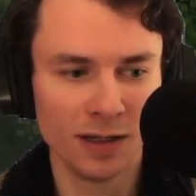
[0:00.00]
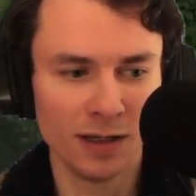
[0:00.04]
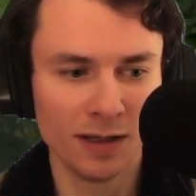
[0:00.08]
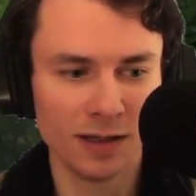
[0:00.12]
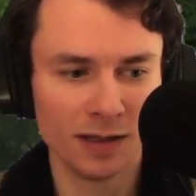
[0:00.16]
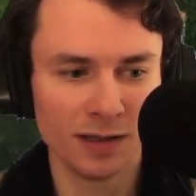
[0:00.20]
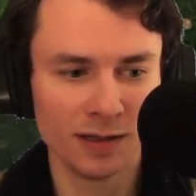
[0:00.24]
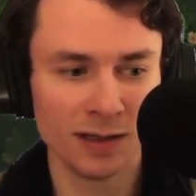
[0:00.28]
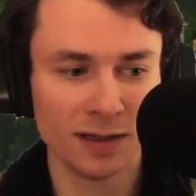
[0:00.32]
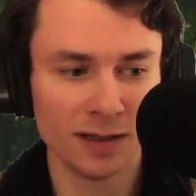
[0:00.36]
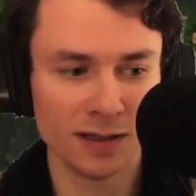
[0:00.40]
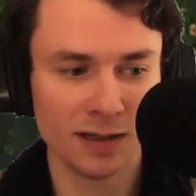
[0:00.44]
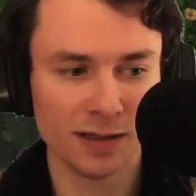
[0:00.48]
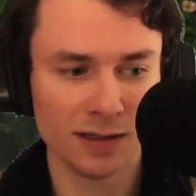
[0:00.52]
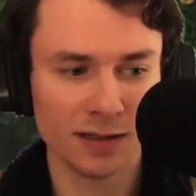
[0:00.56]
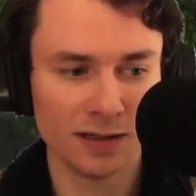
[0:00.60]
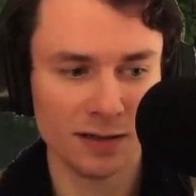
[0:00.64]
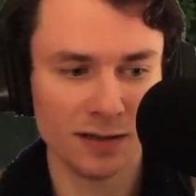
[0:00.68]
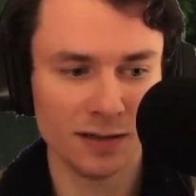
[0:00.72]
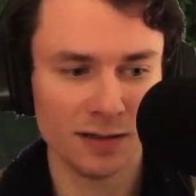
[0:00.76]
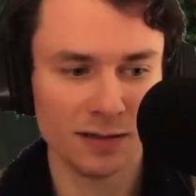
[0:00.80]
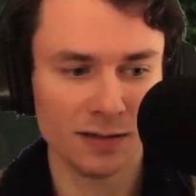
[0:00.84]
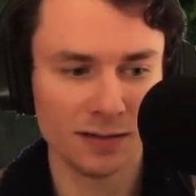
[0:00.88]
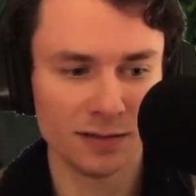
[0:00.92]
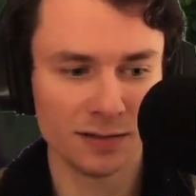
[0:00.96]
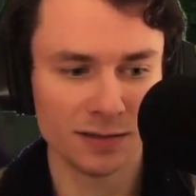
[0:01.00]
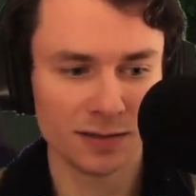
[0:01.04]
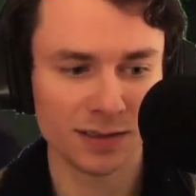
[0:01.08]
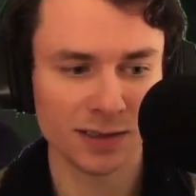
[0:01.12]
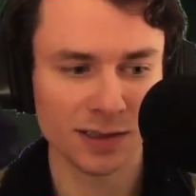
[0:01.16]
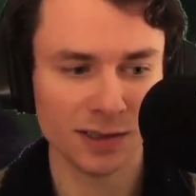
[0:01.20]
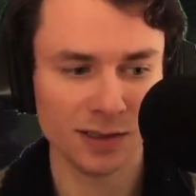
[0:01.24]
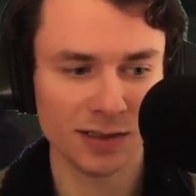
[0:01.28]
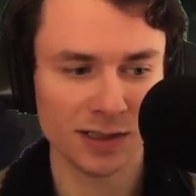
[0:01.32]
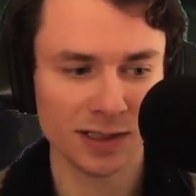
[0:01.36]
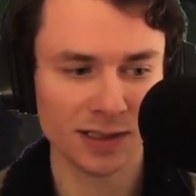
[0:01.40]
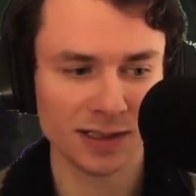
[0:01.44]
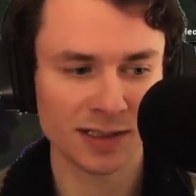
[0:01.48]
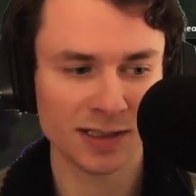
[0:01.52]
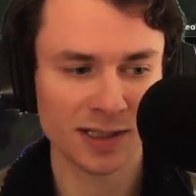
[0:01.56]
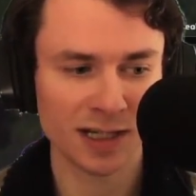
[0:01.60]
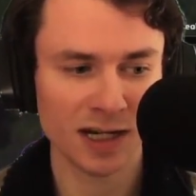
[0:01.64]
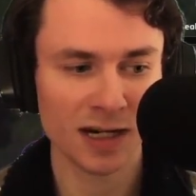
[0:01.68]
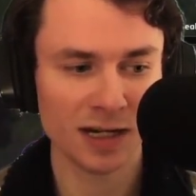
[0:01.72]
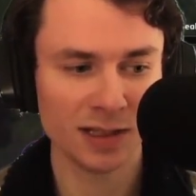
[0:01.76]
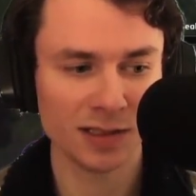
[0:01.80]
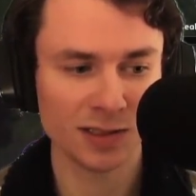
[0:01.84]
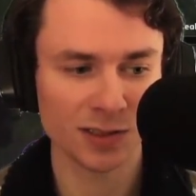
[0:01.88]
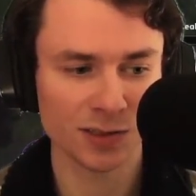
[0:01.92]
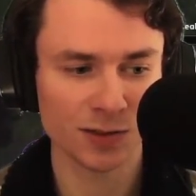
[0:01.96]
So you can
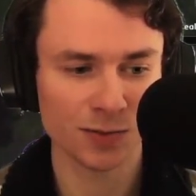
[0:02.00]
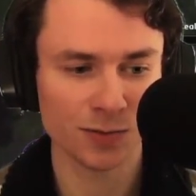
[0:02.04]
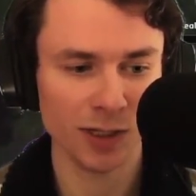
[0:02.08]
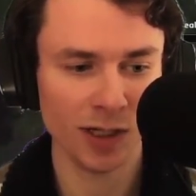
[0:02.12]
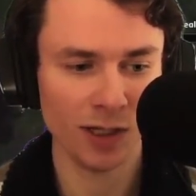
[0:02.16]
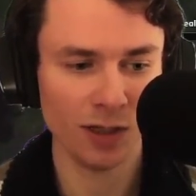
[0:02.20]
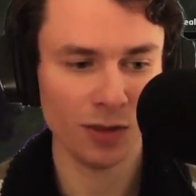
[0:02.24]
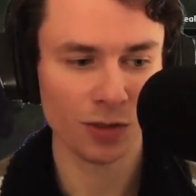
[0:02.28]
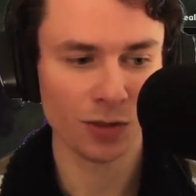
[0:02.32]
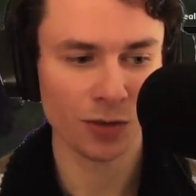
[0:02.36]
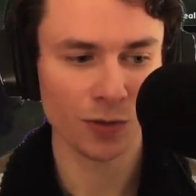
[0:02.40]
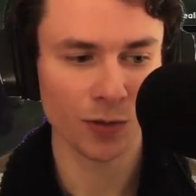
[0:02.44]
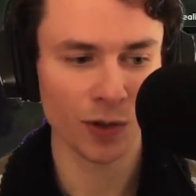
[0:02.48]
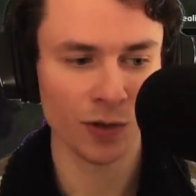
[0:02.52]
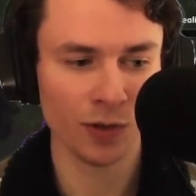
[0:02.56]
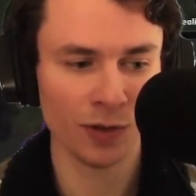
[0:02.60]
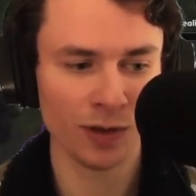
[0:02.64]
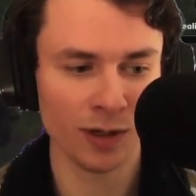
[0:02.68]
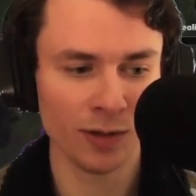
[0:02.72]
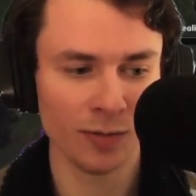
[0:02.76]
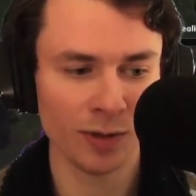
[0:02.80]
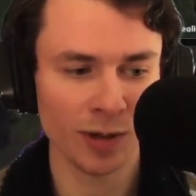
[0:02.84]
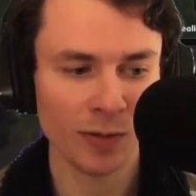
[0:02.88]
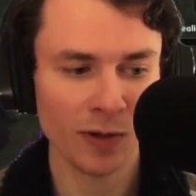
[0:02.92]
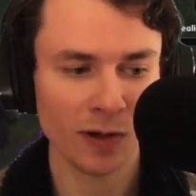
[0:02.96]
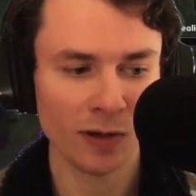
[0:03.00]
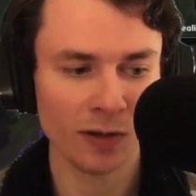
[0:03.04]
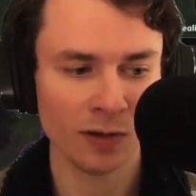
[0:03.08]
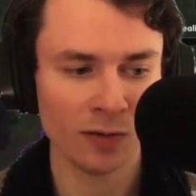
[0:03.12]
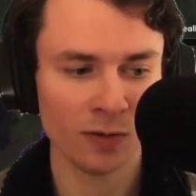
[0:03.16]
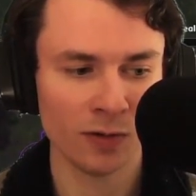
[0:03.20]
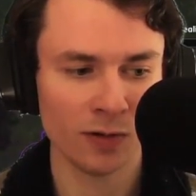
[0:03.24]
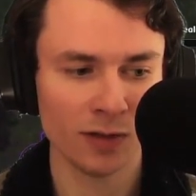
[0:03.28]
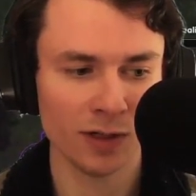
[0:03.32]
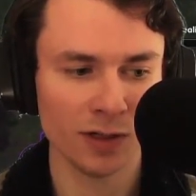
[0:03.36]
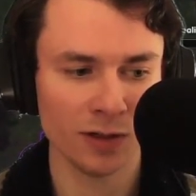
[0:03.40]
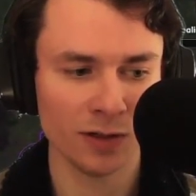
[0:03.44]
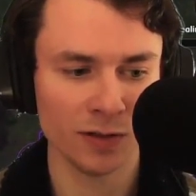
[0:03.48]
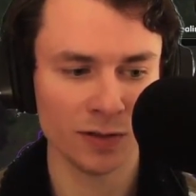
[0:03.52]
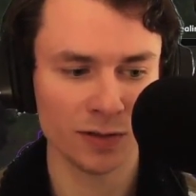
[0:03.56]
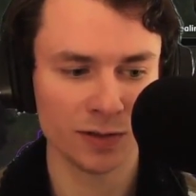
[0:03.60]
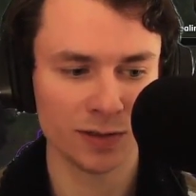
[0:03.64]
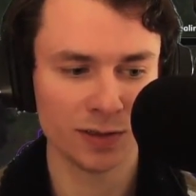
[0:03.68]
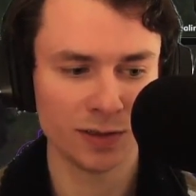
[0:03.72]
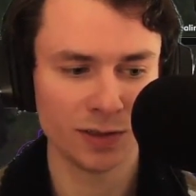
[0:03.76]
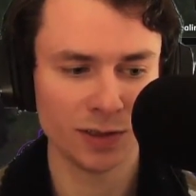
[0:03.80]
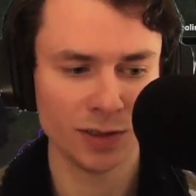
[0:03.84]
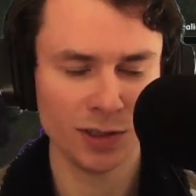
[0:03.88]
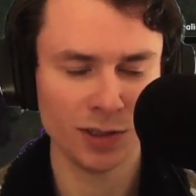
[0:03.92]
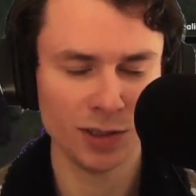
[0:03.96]
kind of just read through them. I probably won't go
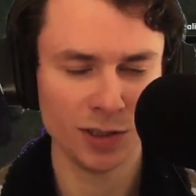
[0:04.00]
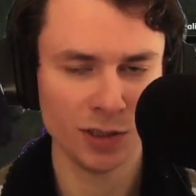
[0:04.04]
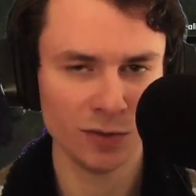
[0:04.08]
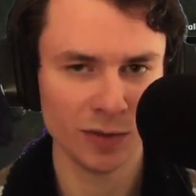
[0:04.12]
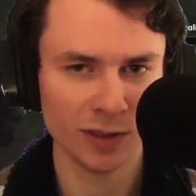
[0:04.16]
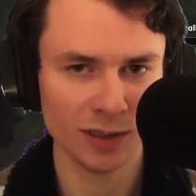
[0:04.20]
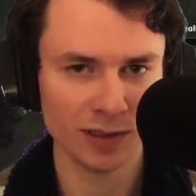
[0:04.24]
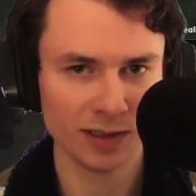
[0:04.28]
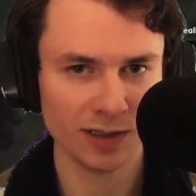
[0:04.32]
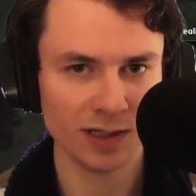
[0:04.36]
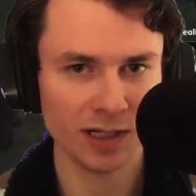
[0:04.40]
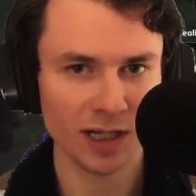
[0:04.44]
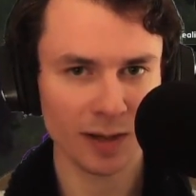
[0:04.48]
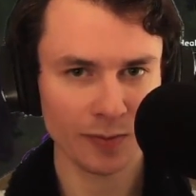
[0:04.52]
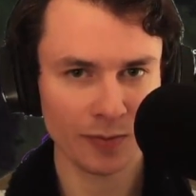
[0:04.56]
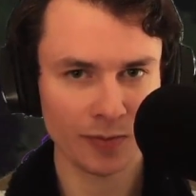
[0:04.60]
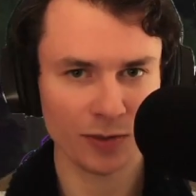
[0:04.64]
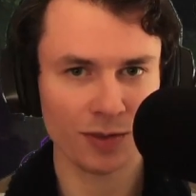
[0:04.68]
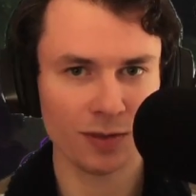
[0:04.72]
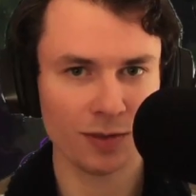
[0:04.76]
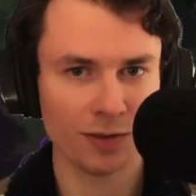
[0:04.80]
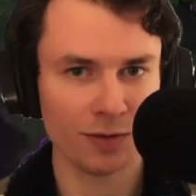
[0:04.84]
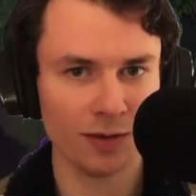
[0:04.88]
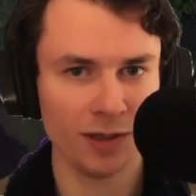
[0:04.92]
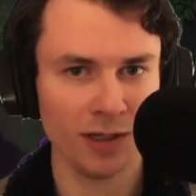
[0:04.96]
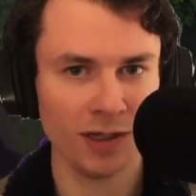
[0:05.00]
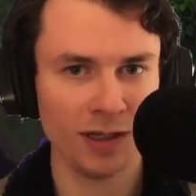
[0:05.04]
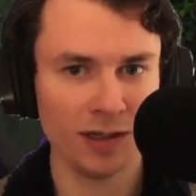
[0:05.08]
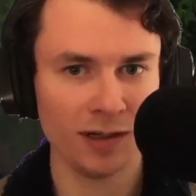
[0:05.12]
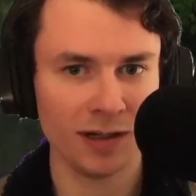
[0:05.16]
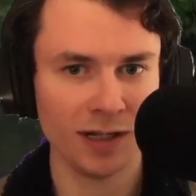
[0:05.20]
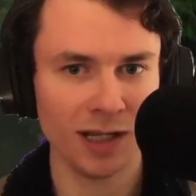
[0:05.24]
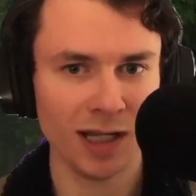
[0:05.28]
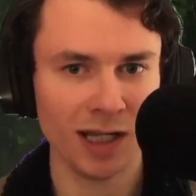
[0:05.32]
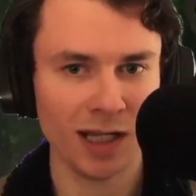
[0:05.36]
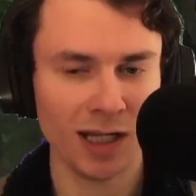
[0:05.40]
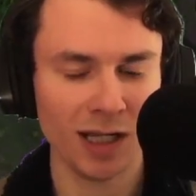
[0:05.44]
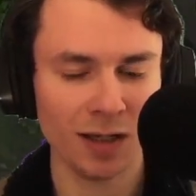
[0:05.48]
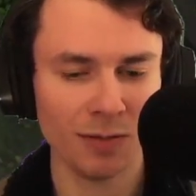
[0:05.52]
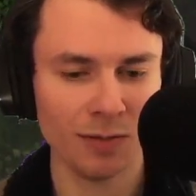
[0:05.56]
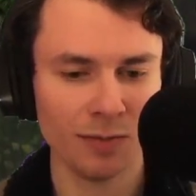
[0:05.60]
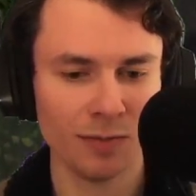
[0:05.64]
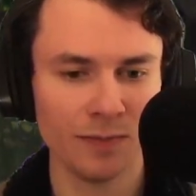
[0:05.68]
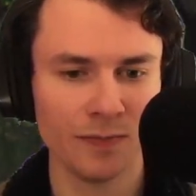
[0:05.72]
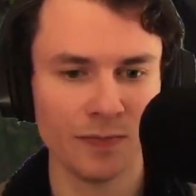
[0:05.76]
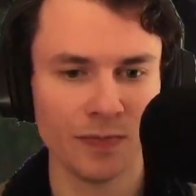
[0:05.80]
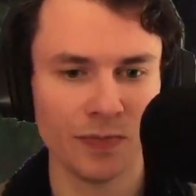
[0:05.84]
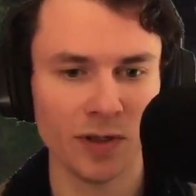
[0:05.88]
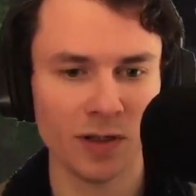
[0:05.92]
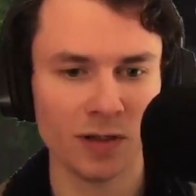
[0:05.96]
too in-depth
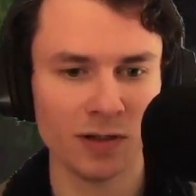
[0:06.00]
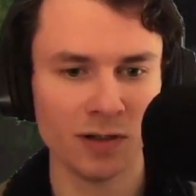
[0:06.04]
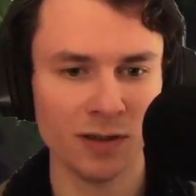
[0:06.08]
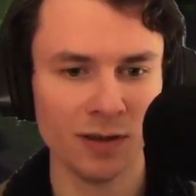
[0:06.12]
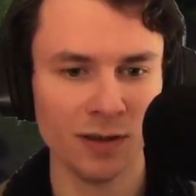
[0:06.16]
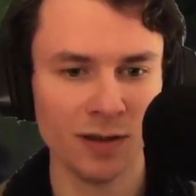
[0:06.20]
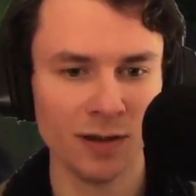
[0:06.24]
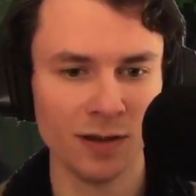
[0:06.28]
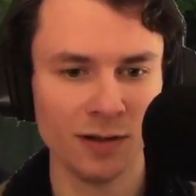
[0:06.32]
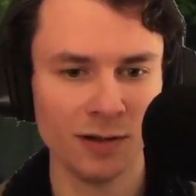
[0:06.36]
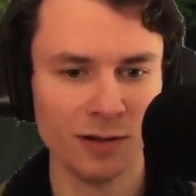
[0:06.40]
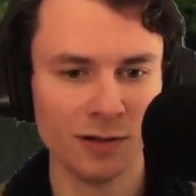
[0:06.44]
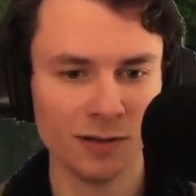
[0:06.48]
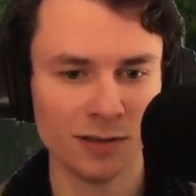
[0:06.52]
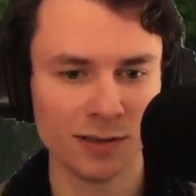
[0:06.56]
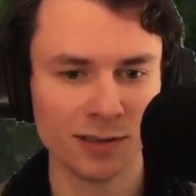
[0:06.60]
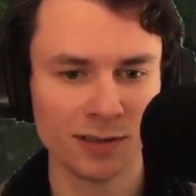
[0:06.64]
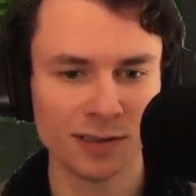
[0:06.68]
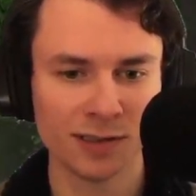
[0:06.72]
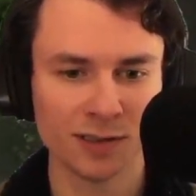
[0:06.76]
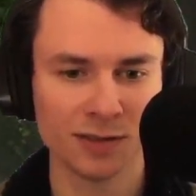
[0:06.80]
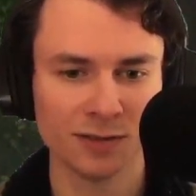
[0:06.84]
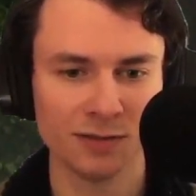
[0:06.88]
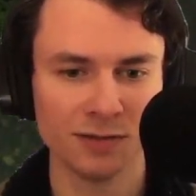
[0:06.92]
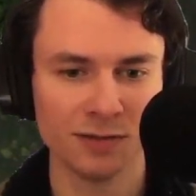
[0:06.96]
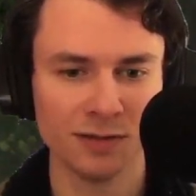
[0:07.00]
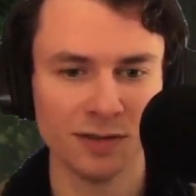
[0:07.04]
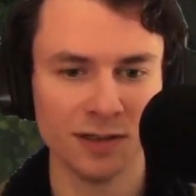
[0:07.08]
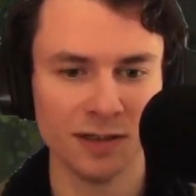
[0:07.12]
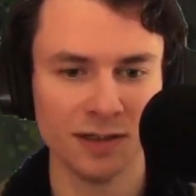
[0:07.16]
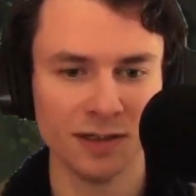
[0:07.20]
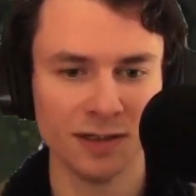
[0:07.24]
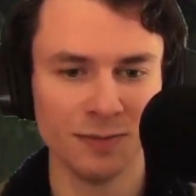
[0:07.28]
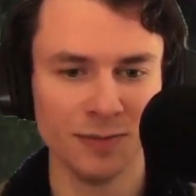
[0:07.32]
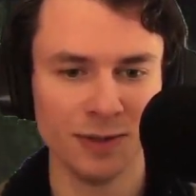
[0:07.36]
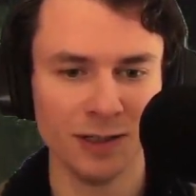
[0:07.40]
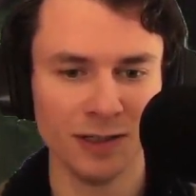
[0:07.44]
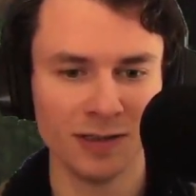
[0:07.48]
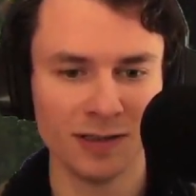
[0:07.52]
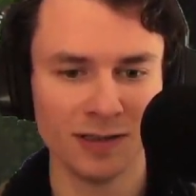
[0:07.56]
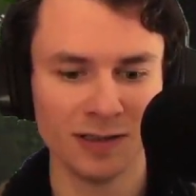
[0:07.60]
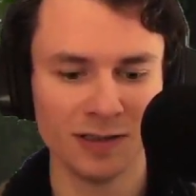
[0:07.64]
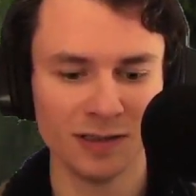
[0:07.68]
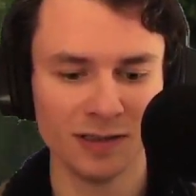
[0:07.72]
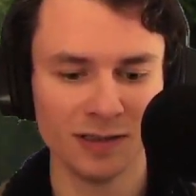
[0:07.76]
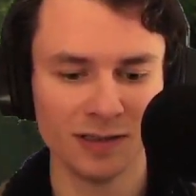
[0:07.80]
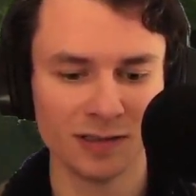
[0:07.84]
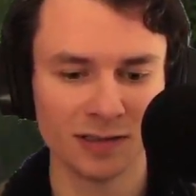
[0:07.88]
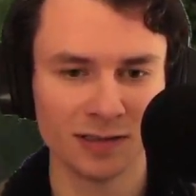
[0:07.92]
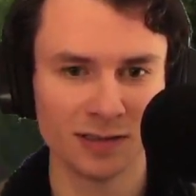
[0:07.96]
in-game on those,
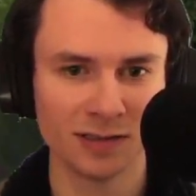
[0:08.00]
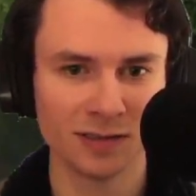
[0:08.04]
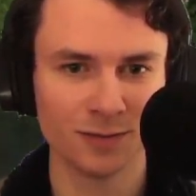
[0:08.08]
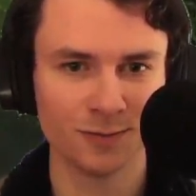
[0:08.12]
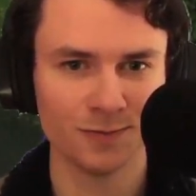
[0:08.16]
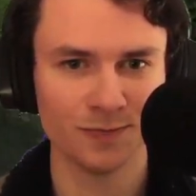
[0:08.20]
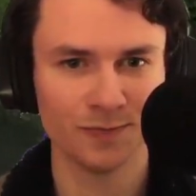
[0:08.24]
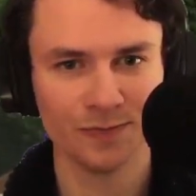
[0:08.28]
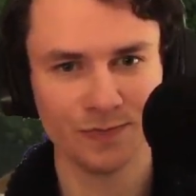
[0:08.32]
because,